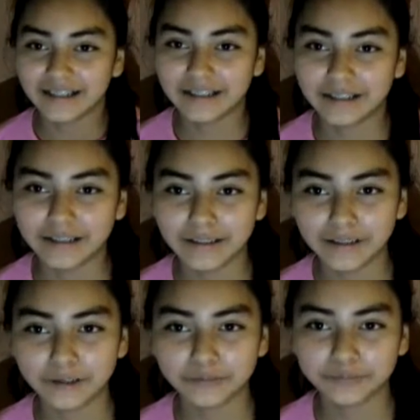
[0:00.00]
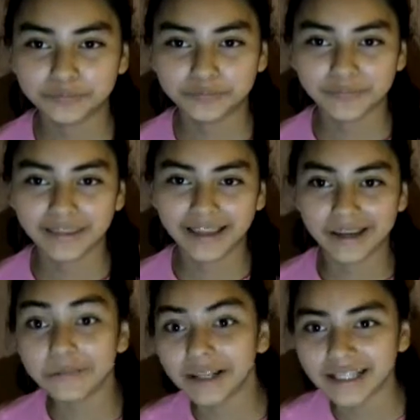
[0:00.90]
I
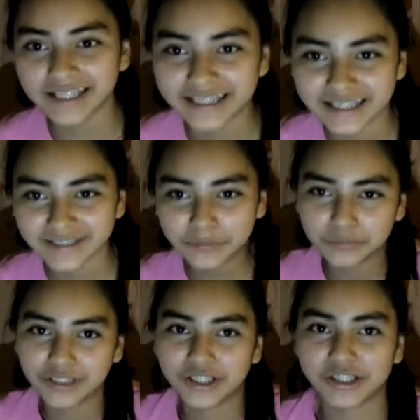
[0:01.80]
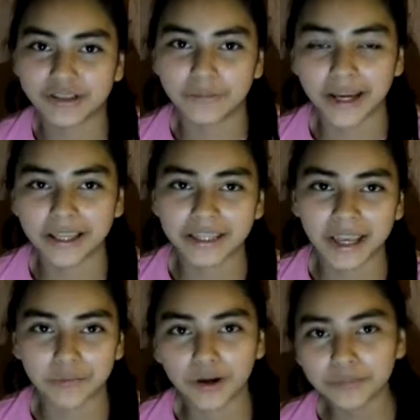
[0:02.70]
am my cousin. She's in back of the
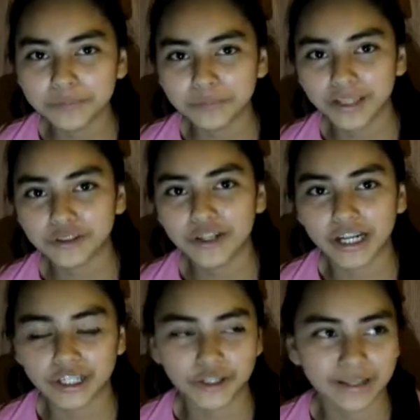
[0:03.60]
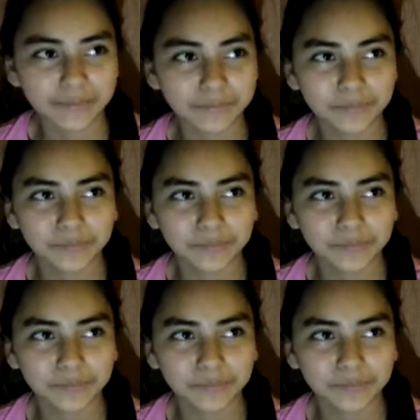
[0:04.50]
camera trying to do it.